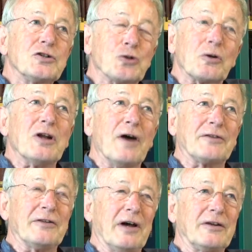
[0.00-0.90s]
Shortly
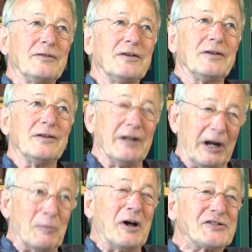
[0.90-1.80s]
after that,
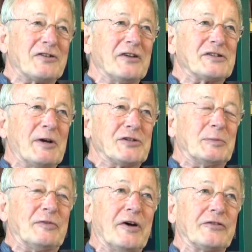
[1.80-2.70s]
Larry Weisskranz, my
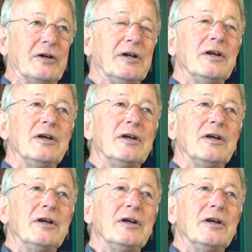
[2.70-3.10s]
supervisor,